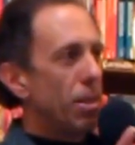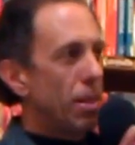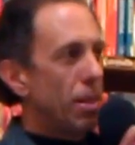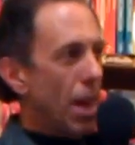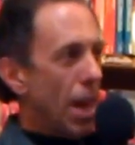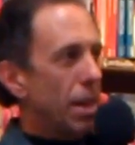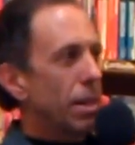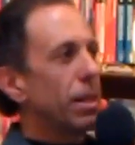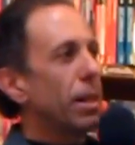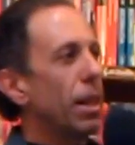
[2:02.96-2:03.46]

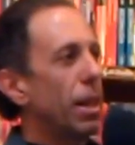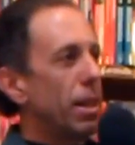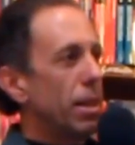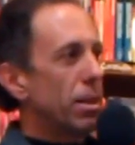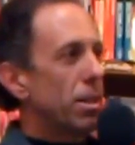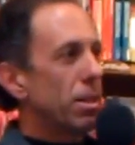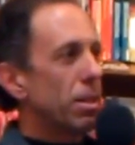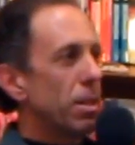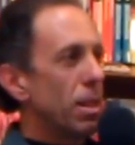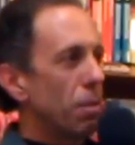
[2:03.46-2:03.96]
that
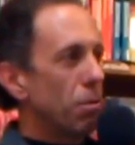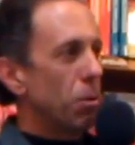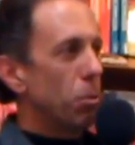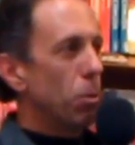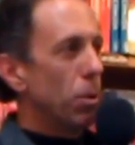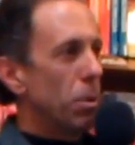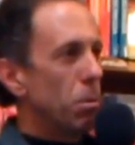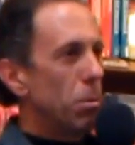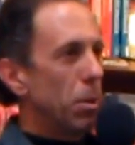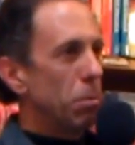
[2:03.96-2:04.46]
case never
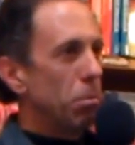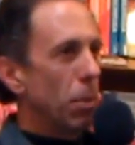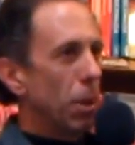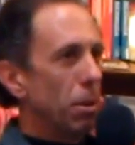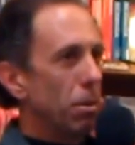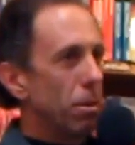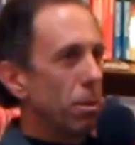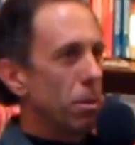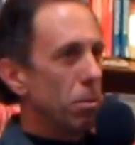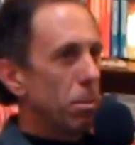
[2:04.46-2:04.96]
would have been
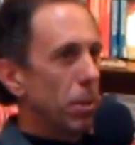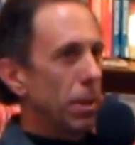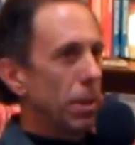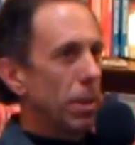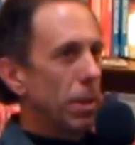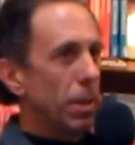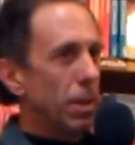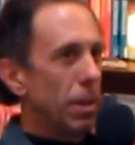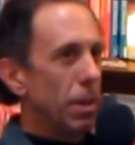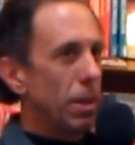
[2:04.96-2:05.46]
blown open.
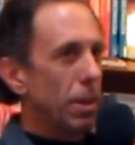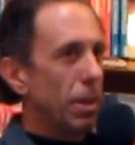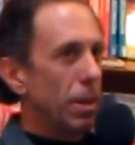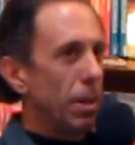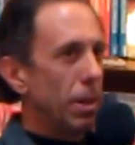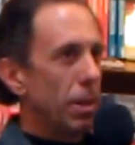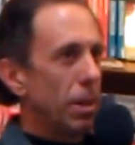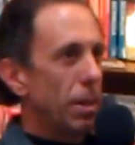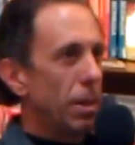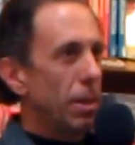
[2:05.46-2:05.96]

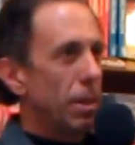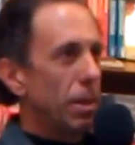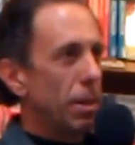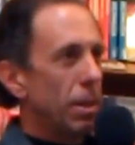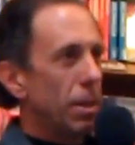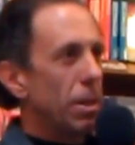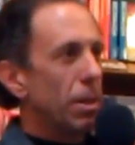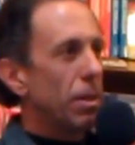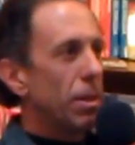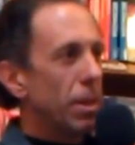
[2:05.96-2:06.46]

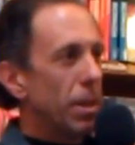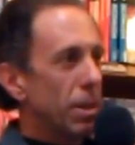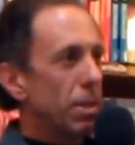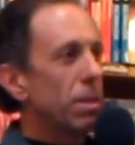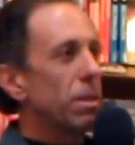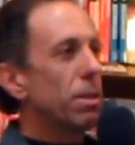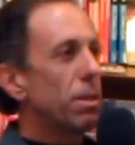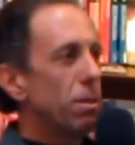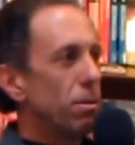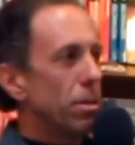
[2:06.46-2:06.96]

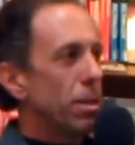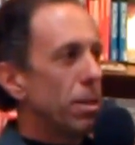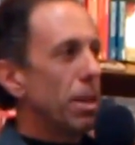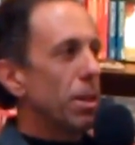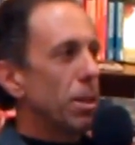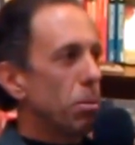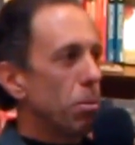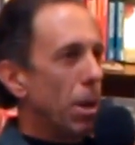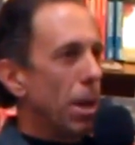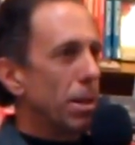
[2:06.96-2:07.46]
This is who
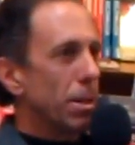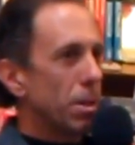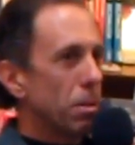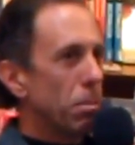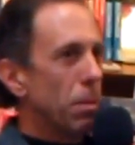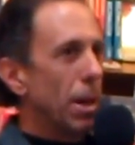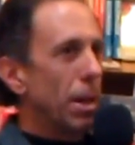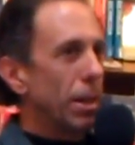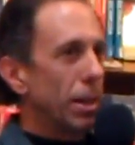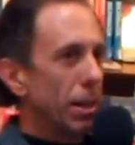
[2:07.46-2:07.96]
Dennis
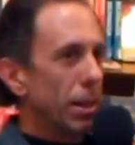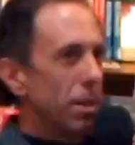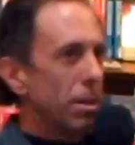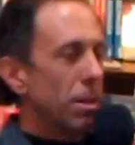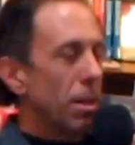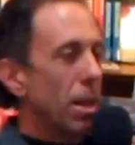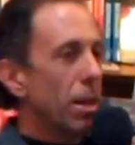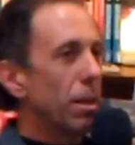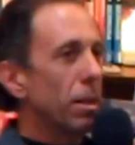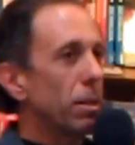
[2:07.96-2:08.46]
Paustenbach
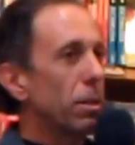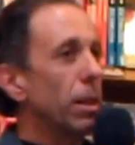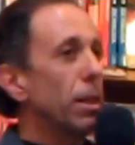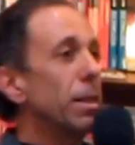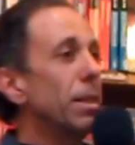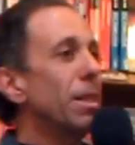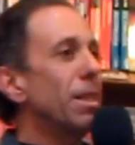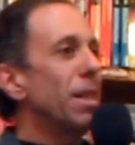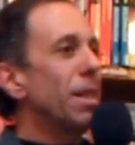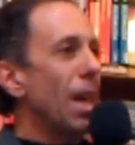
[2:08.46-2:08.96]
is. A
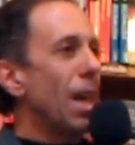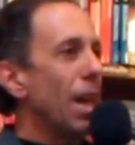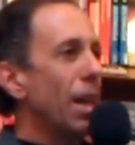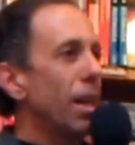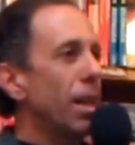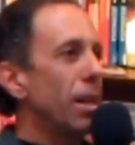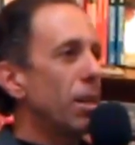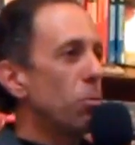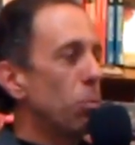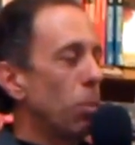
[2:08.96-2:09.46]
Clinton
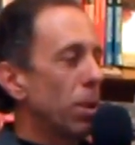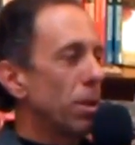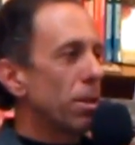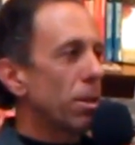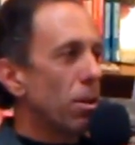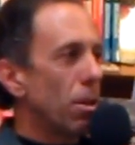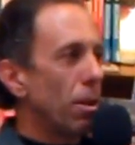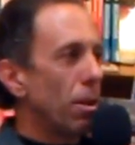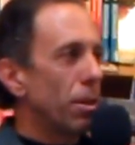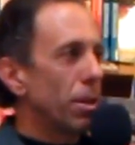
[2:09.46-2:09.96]
aide once
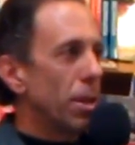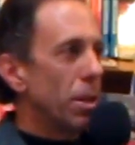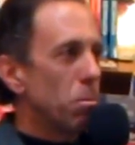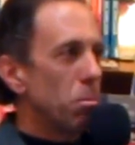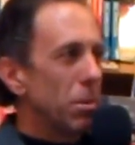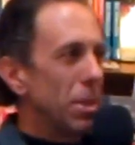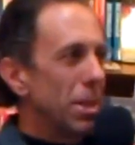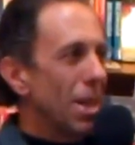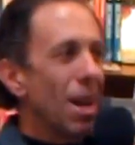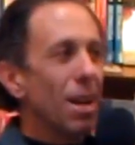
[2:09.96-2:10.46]
called
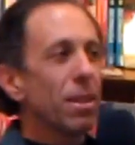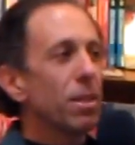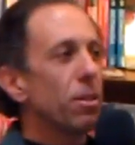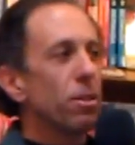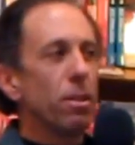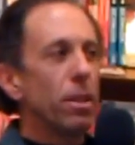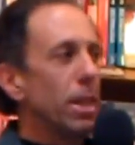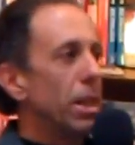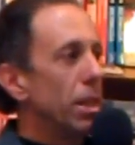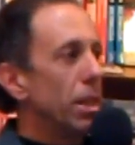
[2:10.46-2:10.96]
him
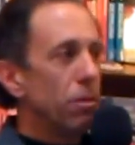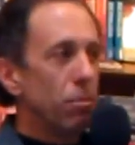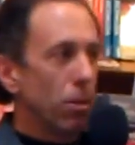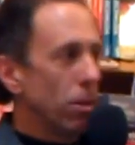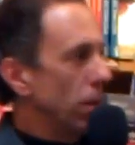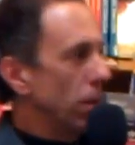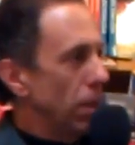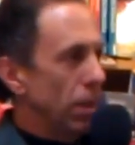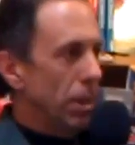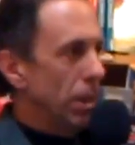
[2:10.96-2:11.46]
Dr.
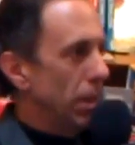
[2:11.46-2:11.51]
Evil